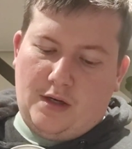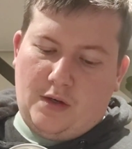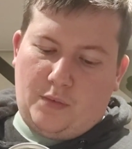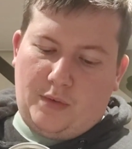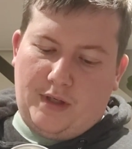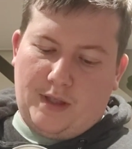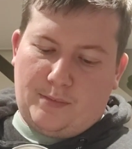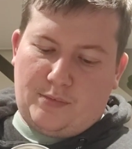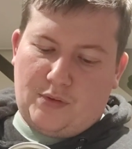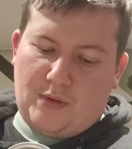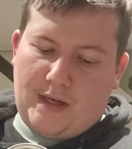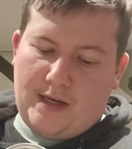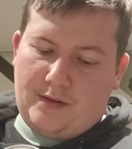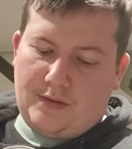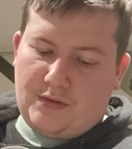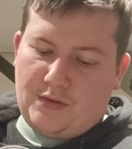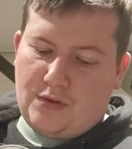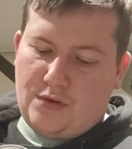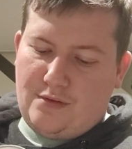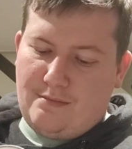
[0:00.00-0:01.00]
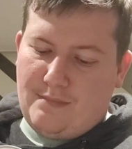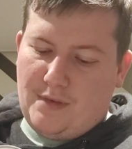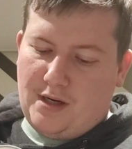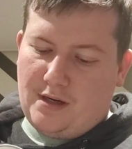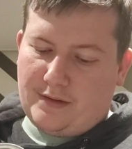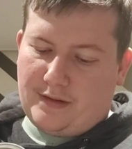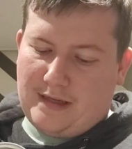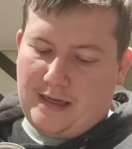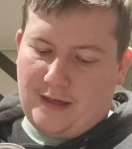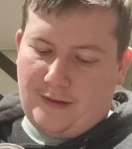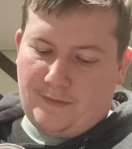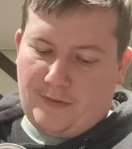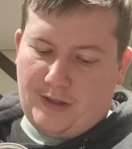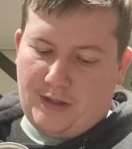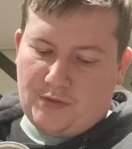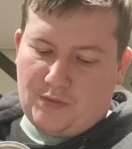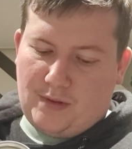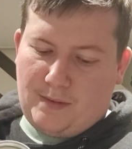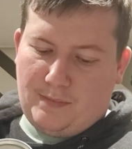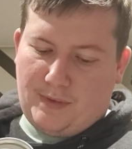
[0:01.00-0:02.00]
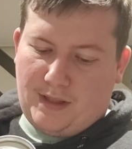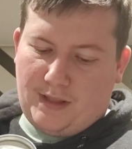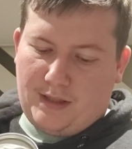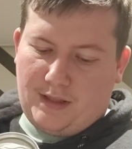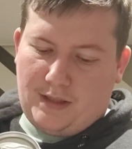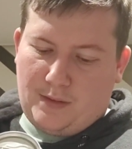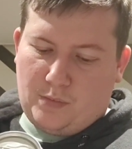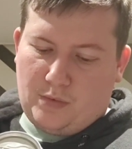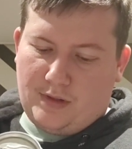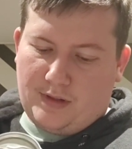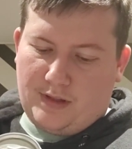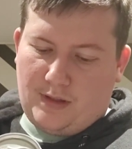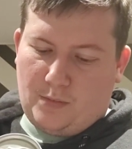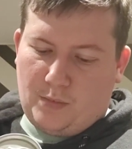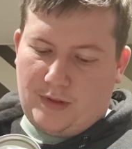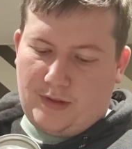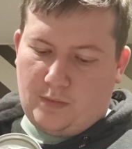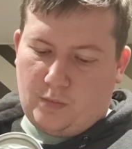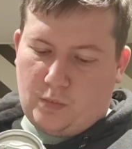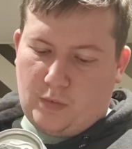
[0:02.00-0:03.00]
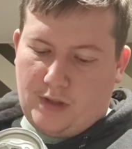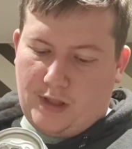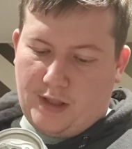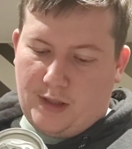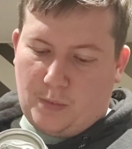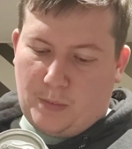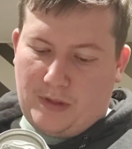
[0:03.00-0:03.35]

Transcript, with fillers: We are proud to mark the anniversary by working with uh,